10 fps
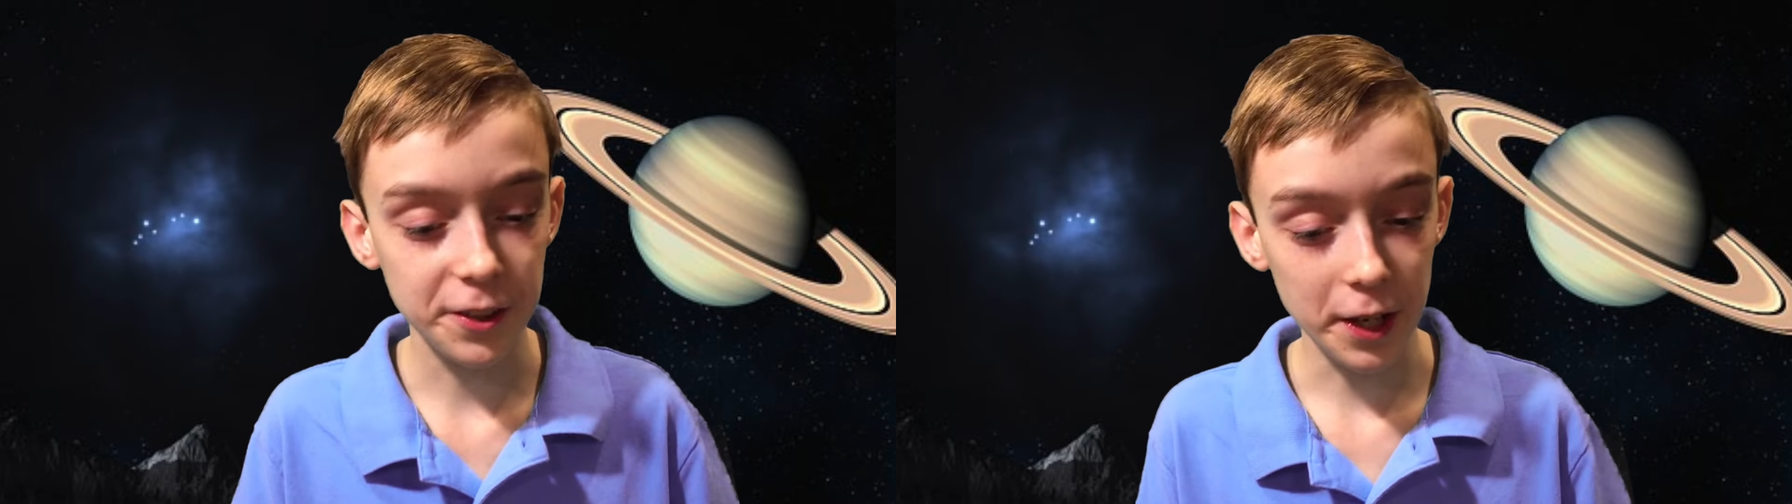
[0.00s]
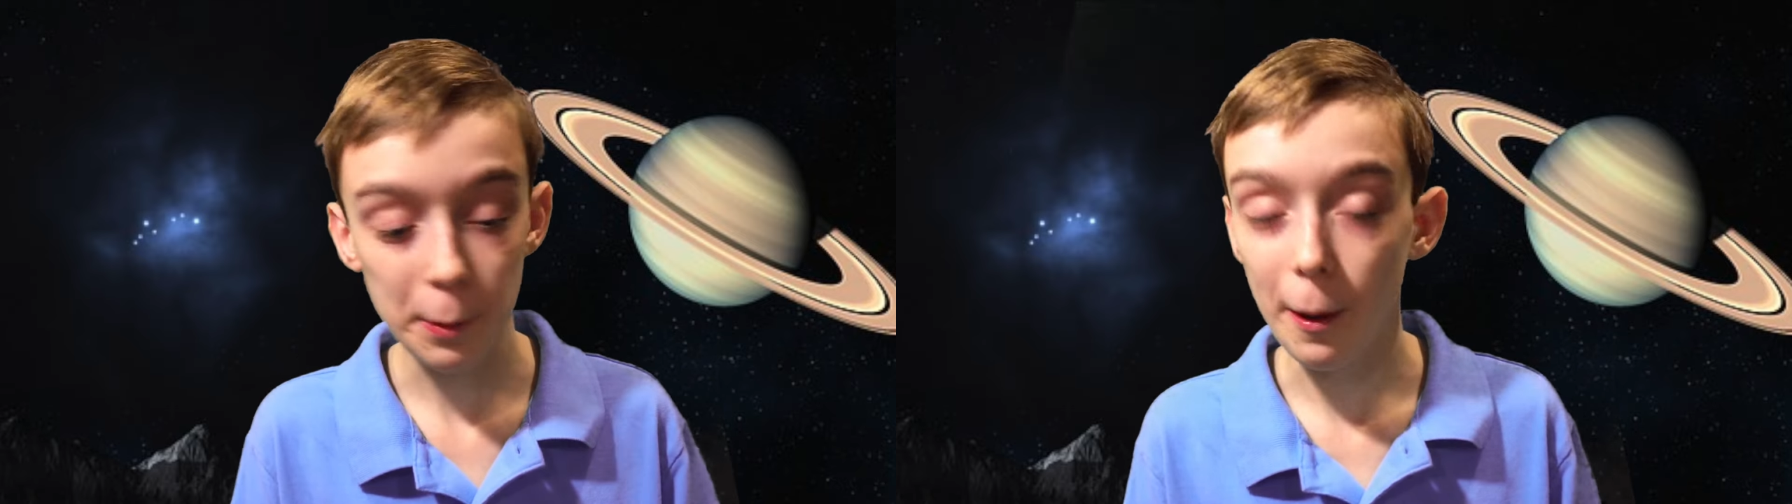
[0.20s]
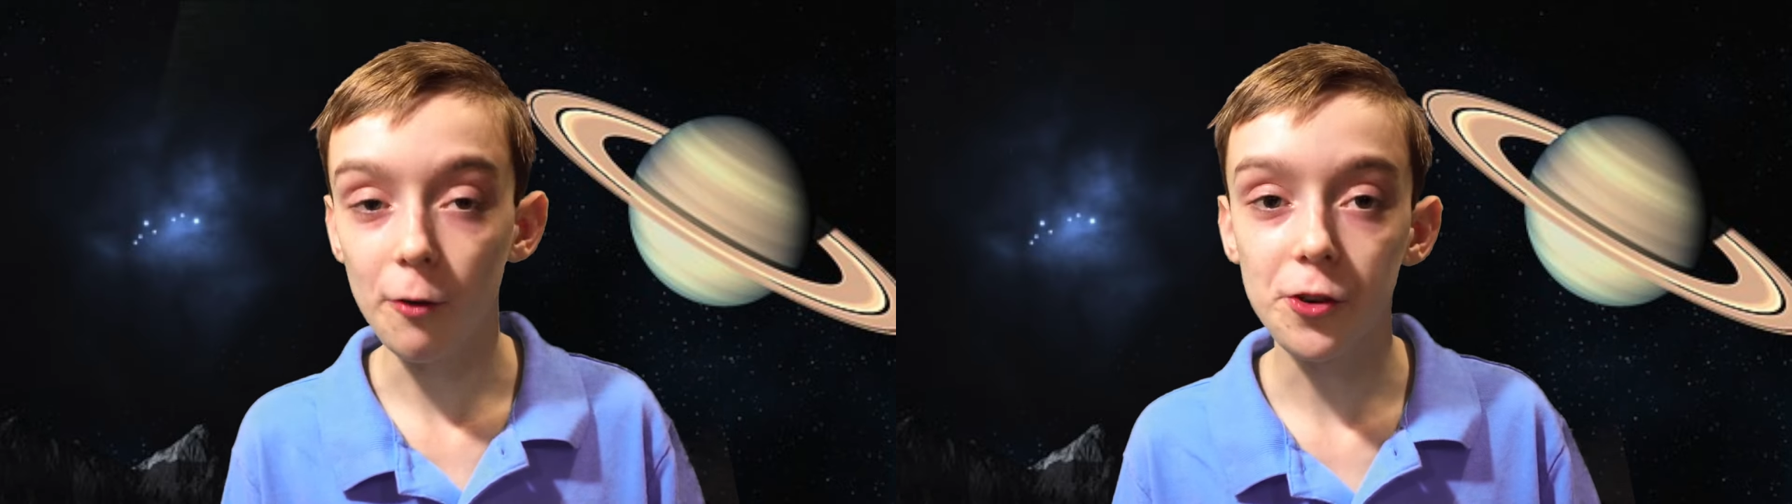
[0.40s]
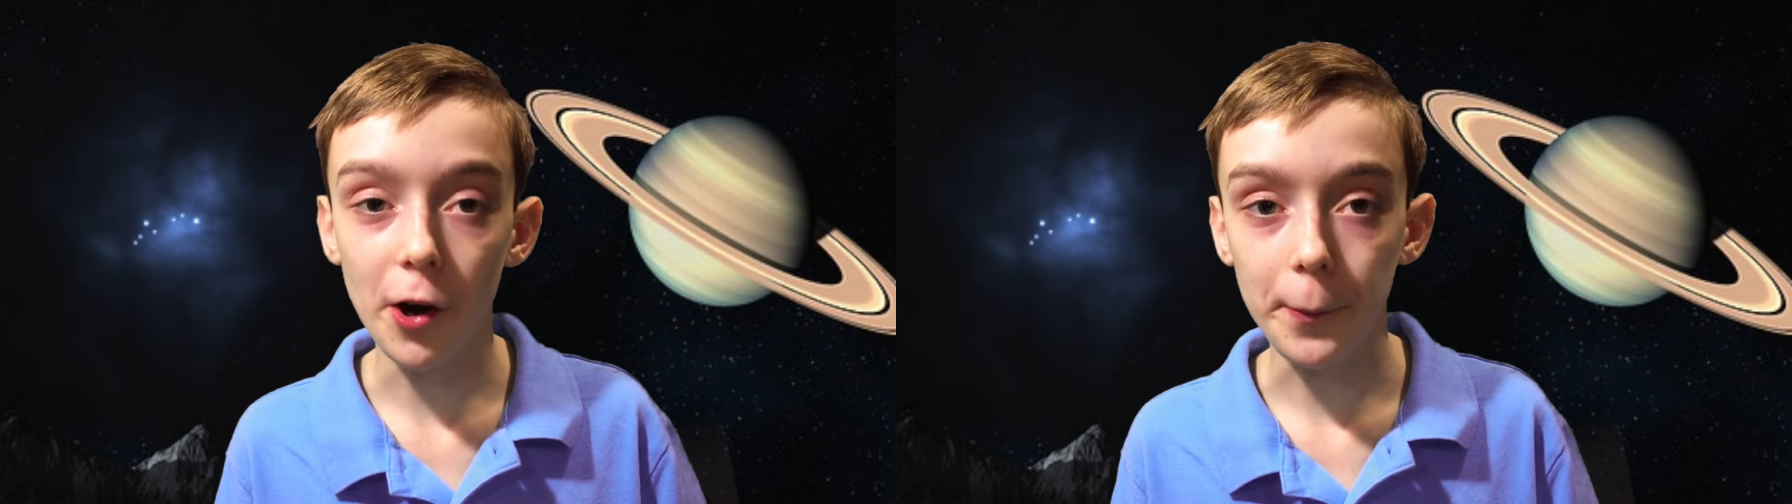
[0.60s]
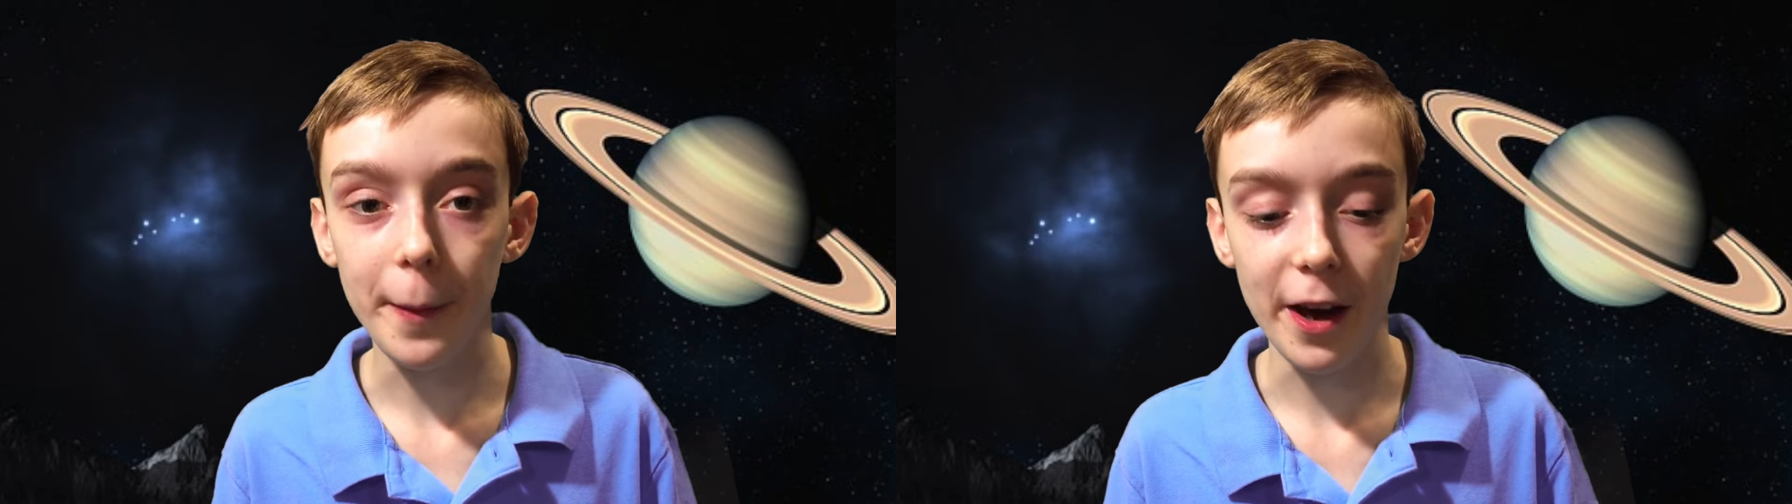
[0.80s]
today about
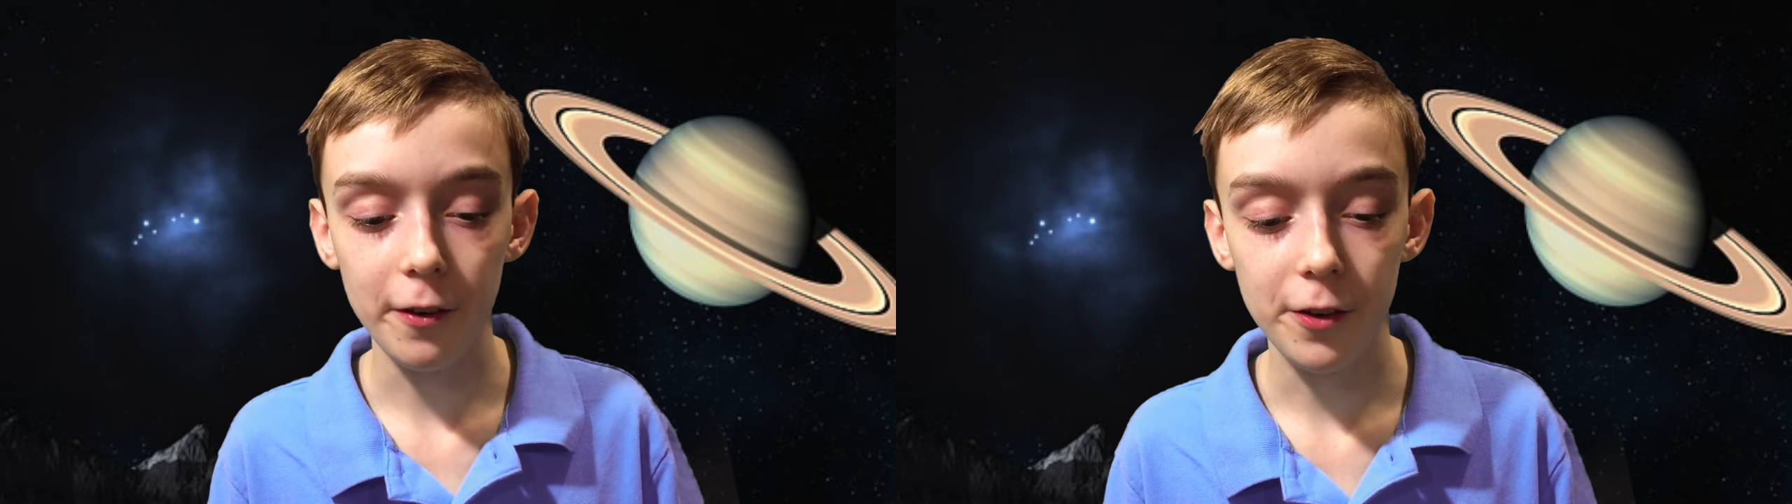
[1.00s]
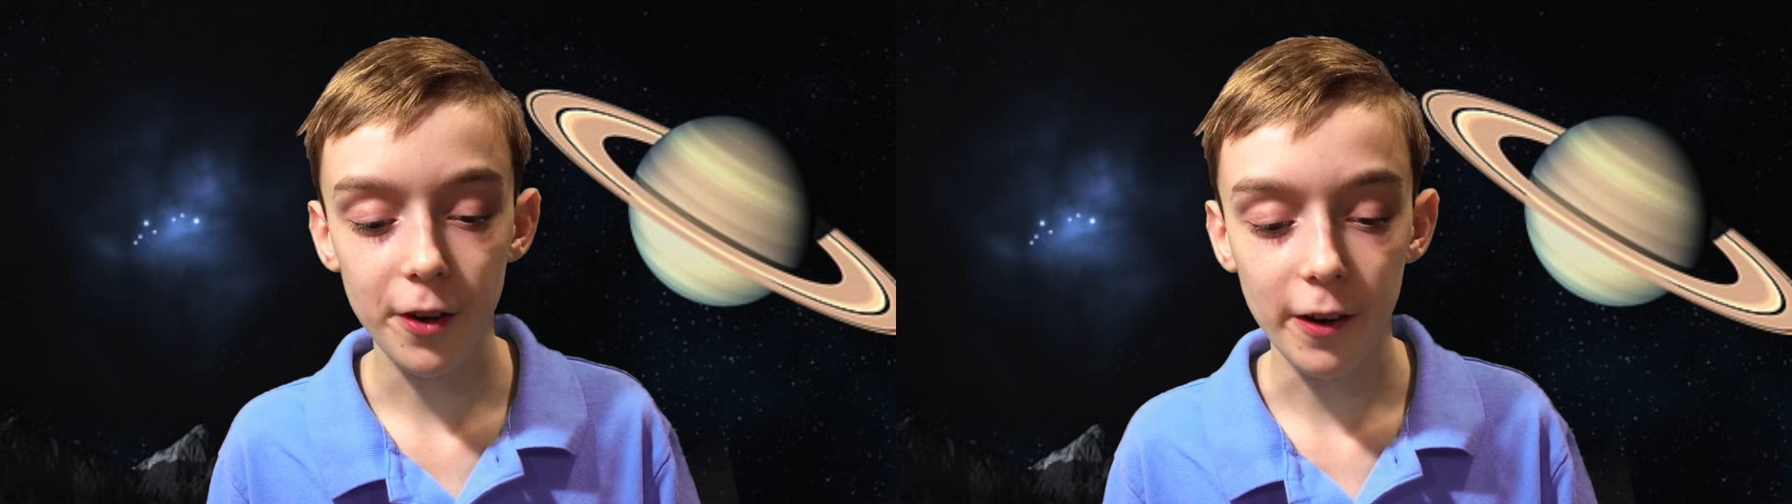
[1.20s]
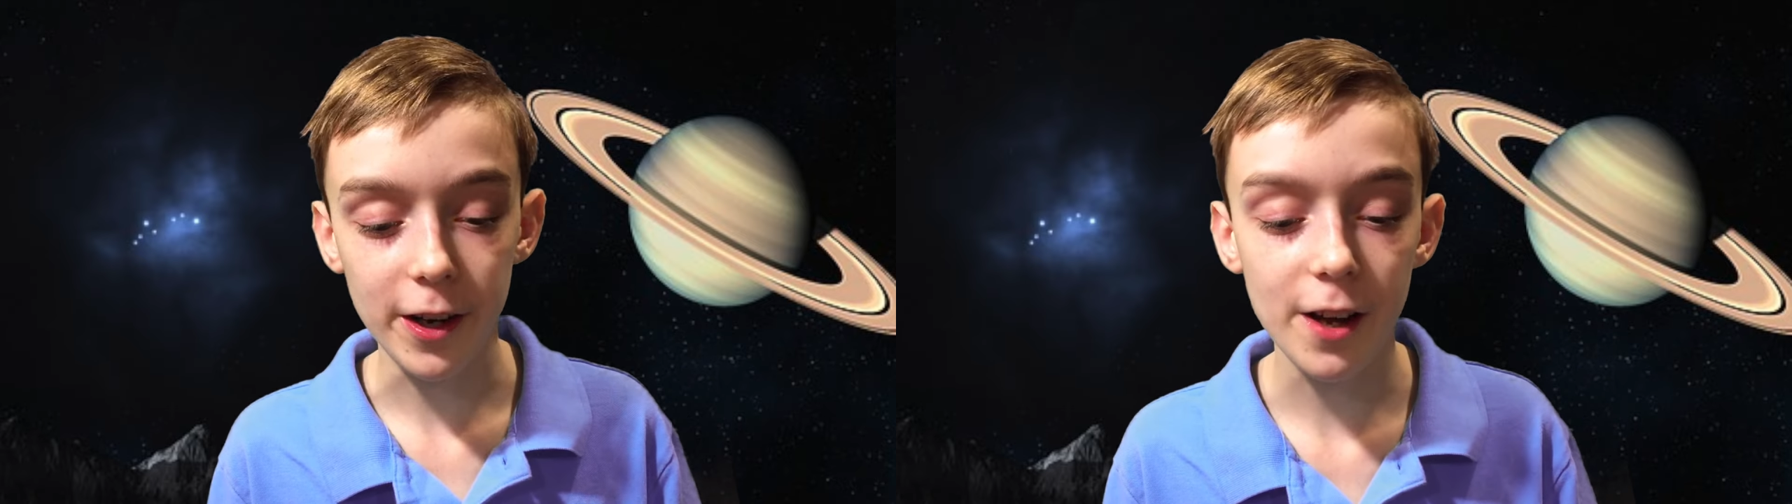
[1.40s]
dark matter and dark